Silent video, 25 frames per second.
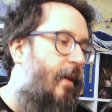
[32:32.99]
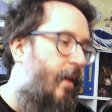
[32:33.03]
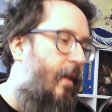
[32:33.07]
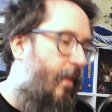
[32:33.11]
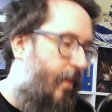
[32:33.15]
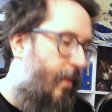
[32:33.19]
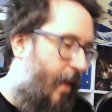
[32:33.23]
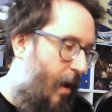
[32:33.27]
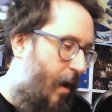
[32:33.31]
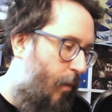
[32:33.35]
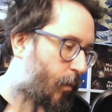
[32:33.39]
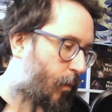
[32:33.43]

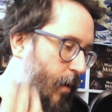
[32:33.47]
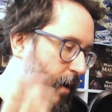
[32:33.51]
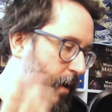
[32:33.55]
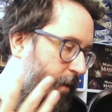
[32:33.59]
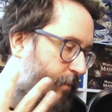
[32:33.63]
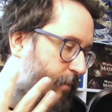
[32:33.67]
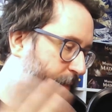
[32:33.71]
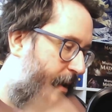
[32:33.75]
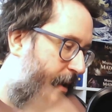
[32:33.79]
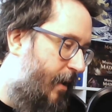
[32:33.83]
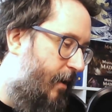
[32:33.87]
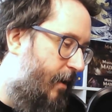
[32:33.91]
That works
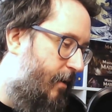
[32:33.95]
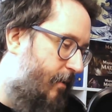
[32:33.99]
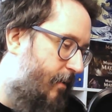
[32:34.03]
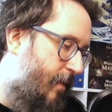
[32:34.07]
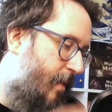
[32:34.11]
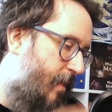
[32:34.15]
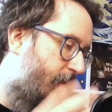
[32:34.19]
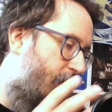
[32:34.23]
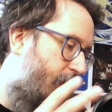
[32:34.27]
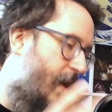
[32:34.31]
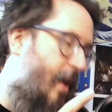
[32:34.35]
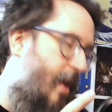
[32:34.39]
better, because
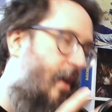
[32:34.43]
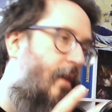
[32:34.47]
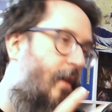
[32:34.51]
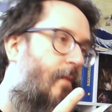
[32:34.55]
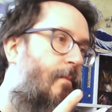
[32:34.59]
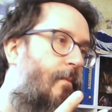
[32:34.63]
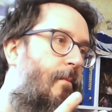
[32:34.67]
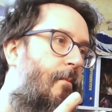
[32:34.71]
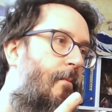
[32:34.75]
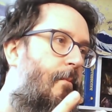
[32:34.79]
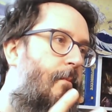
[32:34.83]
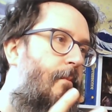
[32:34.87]
then they
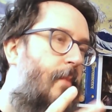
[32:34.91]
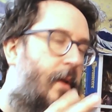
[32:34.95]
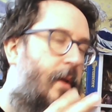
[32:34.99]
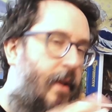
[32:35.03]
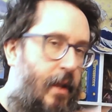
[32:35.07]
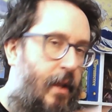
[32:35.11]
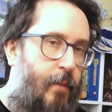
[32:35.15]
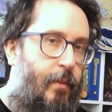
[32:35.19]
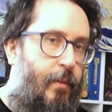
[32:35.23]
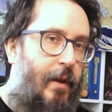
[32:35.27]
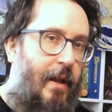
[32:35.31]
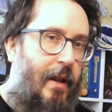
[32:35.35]
can
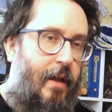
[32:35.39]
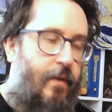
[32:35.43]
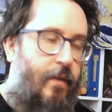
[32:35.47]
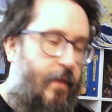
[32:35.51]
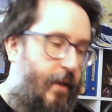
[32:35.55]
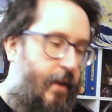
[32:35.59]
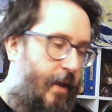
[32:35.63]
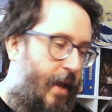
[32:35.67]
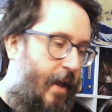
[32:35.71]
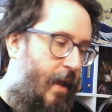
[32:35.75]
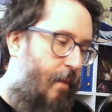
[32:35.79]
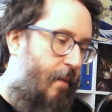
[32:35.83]
manipulate the
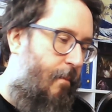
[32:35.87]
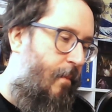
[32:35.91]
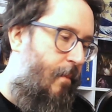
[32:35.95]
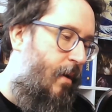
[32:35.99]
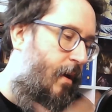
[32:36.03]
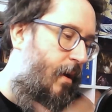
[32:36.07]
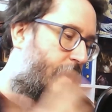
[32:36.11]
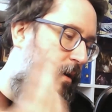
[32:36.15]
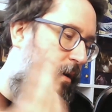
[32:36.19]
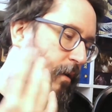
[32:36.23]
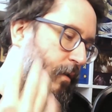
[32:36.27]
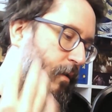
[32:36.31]
game
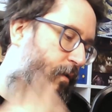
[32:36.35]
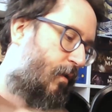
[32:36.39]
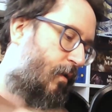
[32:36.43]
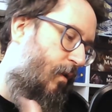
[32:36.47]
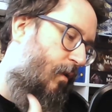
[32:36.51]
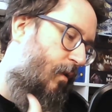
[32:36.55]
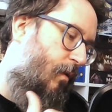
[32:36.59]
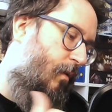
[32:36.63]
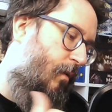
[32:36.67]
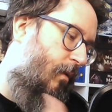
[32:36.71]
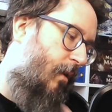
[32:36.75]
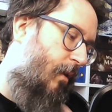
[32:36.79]

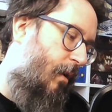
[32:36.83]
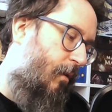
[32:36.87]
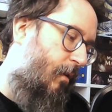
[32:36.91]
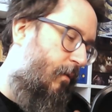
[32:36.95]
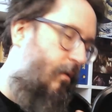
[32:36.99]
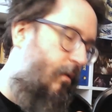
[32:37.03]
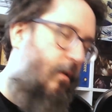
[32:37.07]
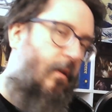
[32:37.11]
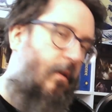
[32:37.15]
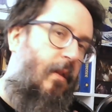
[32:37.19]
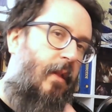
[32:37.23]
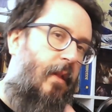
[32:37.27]
to
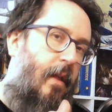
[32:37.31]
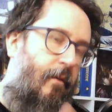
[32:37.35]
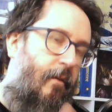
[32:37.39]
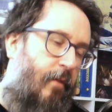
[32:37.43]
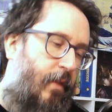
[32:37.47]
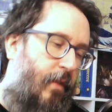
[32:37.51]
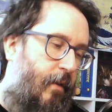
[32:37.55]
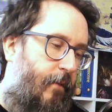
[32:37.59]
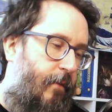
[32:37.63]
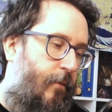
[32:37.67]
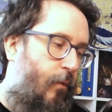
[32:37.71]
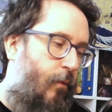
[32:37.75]

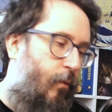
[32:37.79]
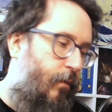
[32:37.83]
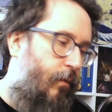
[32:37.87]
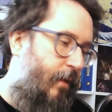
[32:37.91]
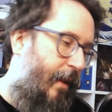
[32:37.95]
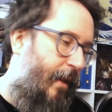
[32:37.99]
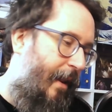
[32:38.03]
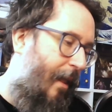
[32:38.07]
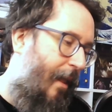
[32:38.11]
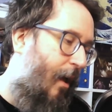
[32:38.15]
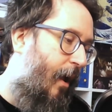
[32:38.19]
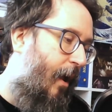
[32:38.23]
everything falls
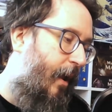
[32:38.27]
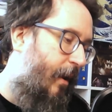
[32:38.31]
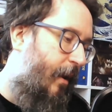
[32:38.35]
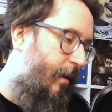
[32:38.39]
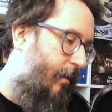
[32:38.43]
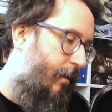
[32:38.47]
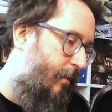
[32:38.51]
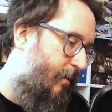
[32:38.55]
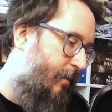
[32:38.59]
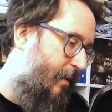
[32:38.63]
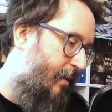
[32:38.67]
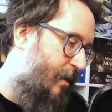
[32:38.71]
in line,
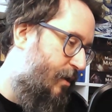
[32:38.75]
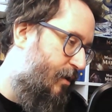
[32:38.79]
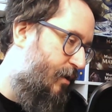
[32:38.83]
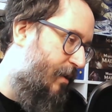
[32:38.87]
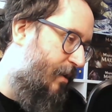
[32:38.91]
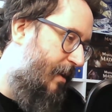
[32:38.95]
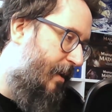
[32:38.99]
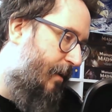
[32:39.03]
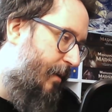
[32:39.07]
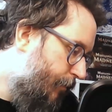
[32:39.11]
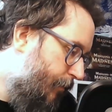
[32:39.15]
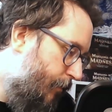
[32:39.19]

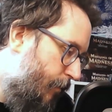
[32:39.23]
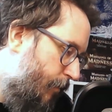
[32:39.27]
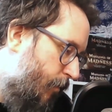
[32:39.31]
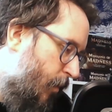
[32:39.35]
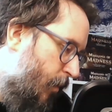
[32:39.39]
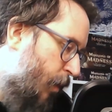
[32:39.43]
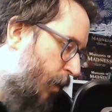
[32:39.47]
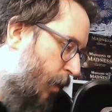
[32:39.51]
essentially. Oh,